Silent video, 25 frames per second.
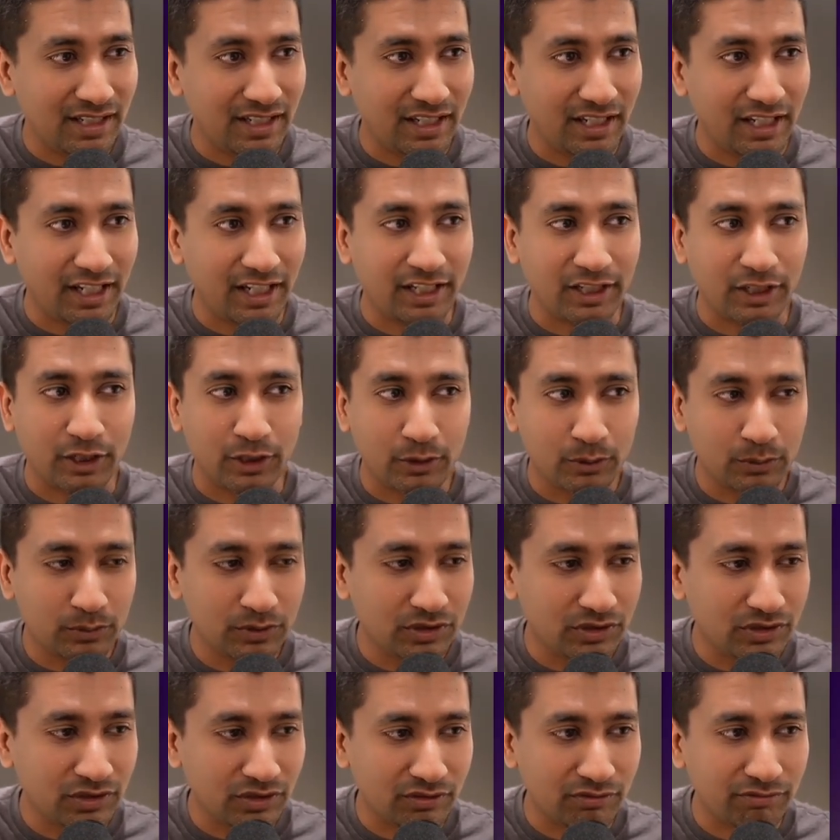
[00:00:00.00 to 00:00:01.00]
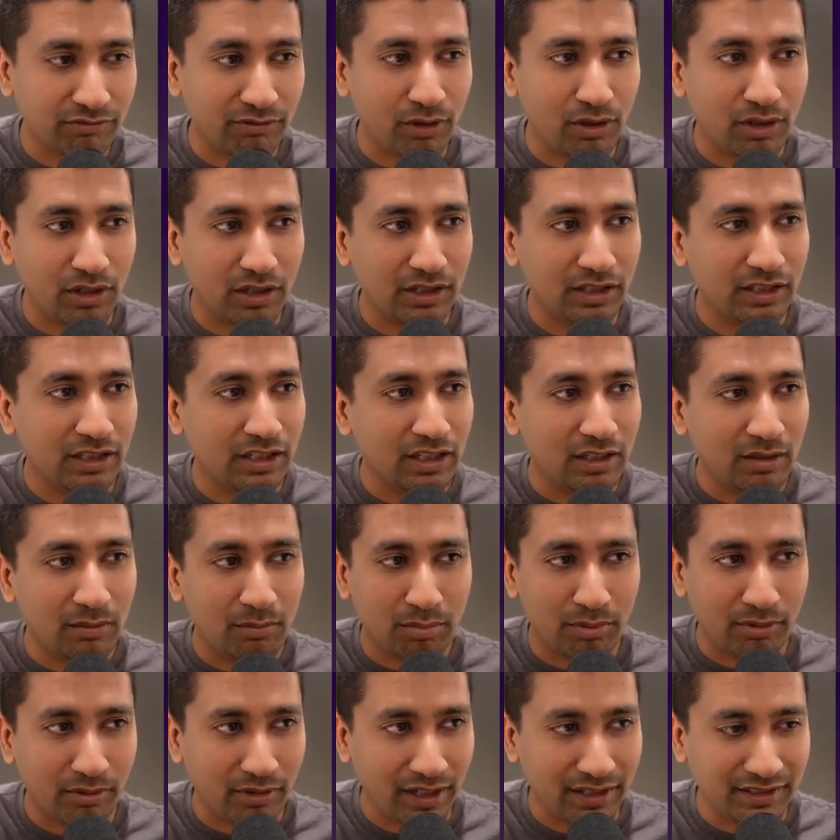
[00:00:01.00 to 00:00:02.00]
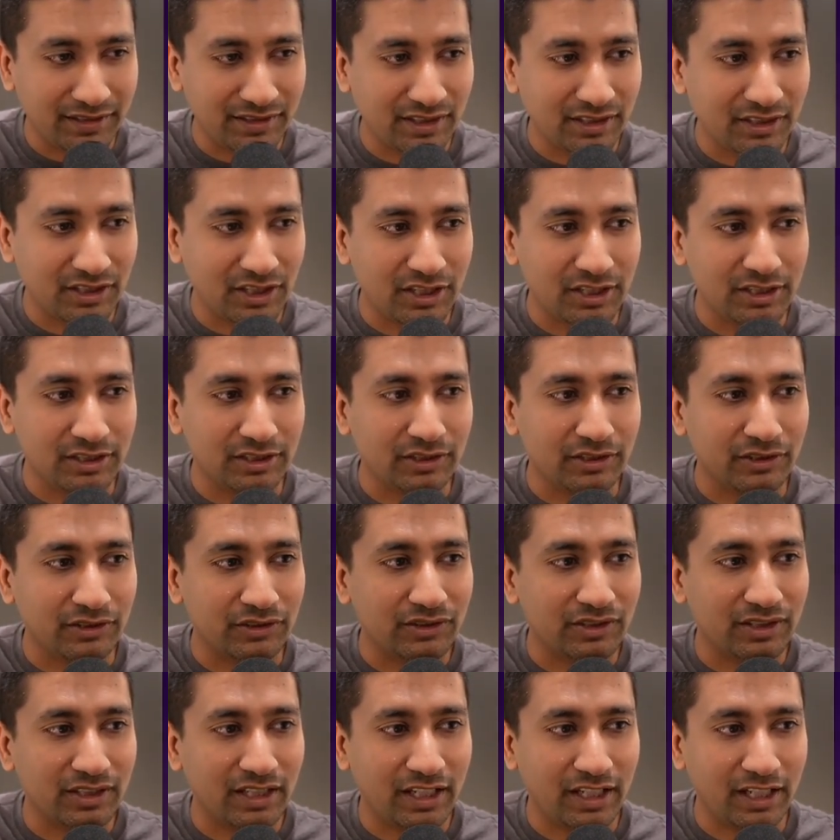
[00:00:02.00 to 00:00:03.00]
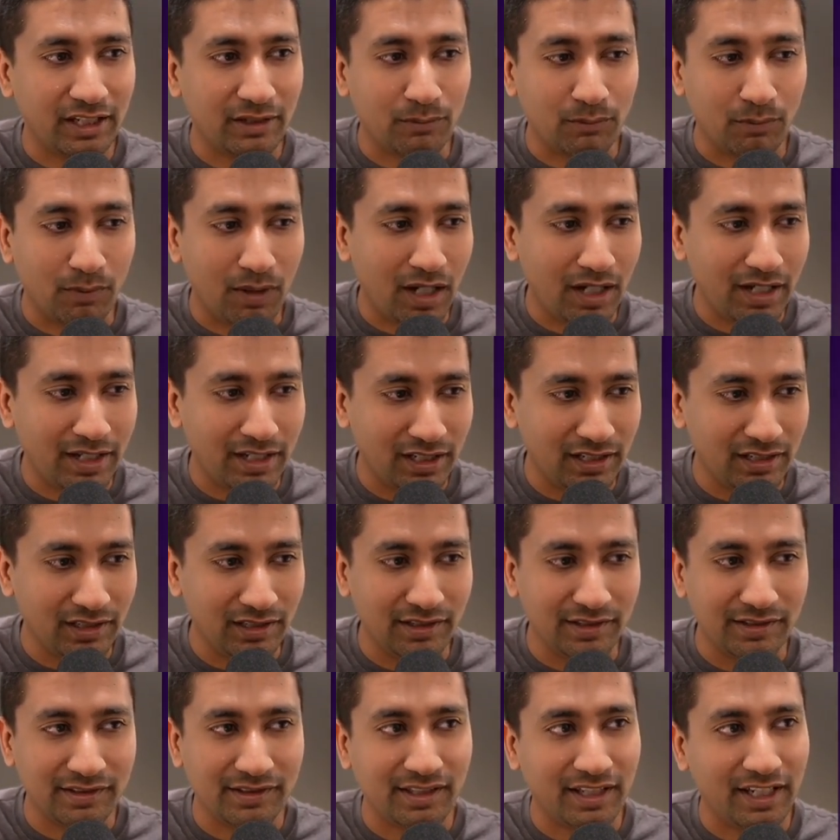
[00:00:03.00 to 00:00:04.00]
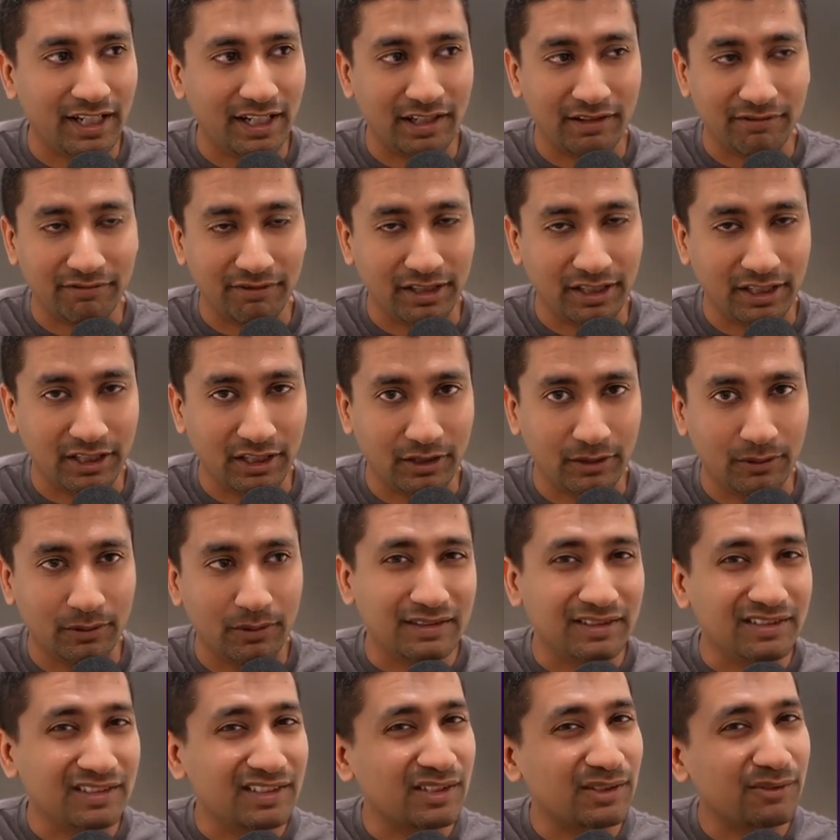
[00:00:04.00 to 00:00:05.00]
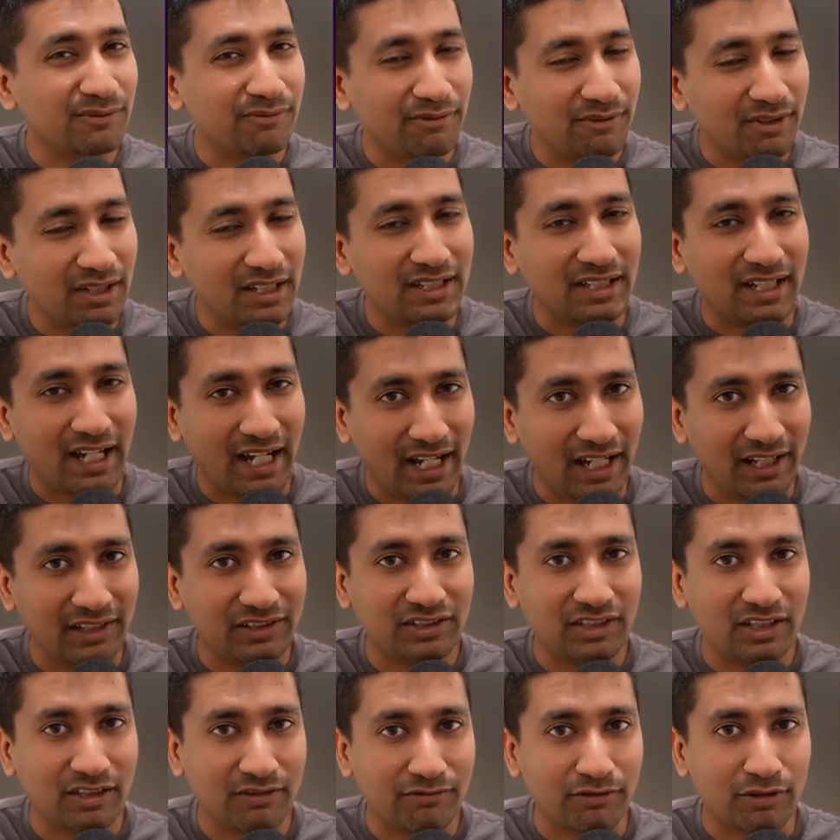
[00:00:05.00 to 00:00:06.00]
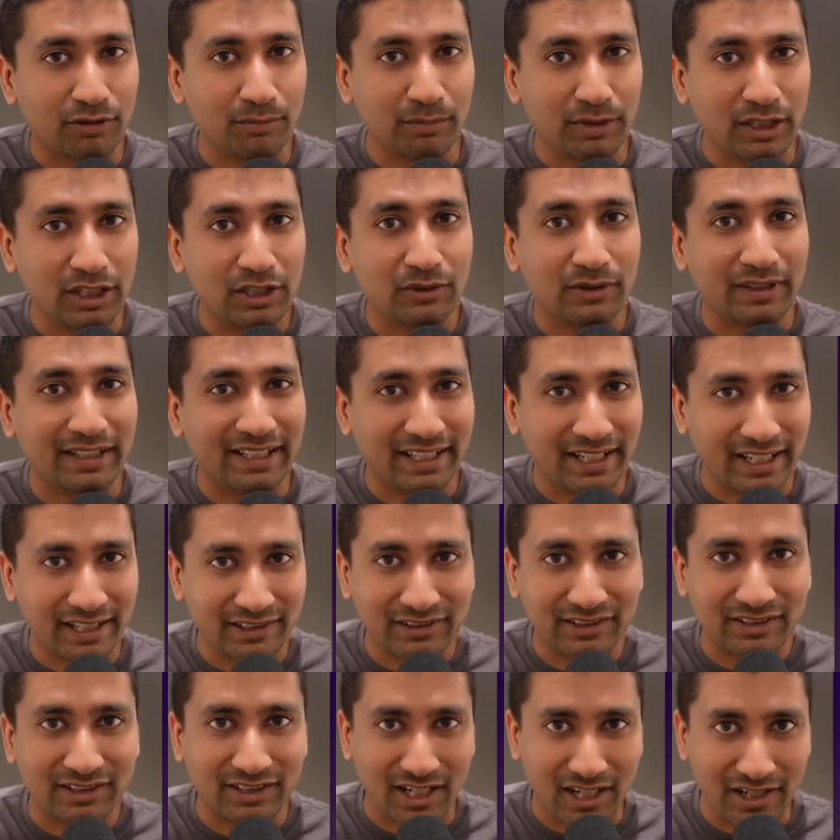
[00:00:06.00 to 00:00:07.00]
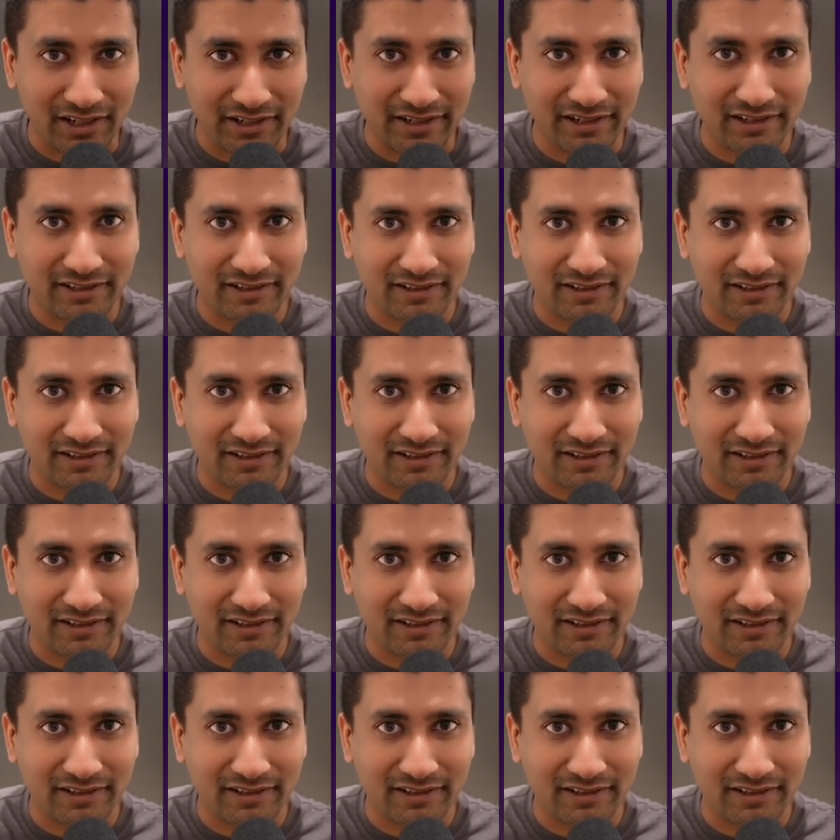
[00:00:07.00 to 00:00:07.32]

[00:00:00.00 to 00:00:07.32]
and who this is for, pricing tiers, and why us, and FAQ. This is fantastic for me to get started.